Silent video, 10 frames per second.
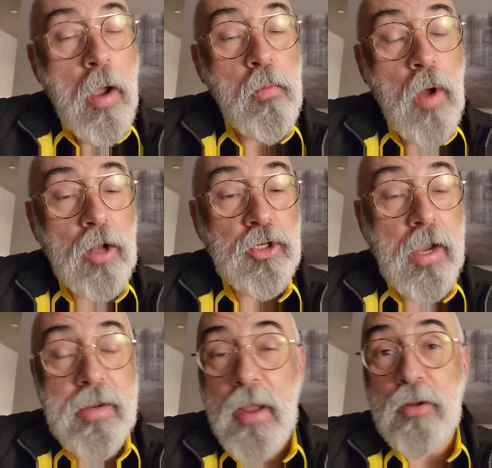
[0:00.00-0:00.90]
I watch
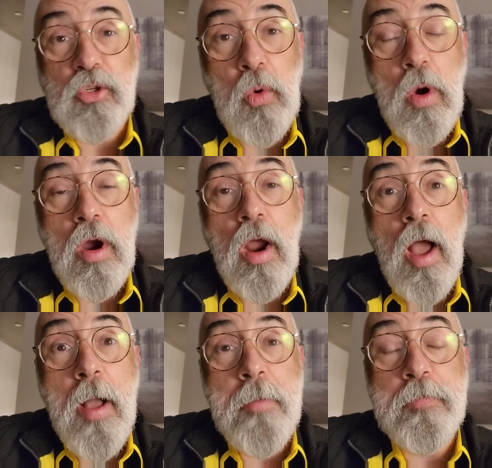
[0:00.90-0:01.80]
and I adore
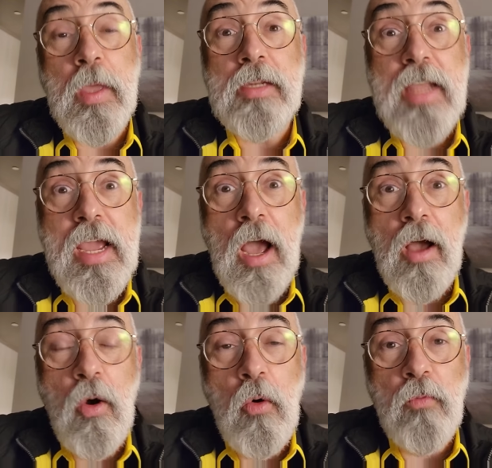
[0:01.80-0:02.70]

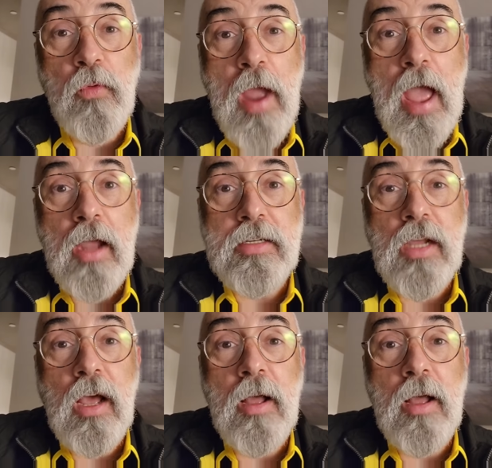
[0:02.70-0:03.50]
Nika over at,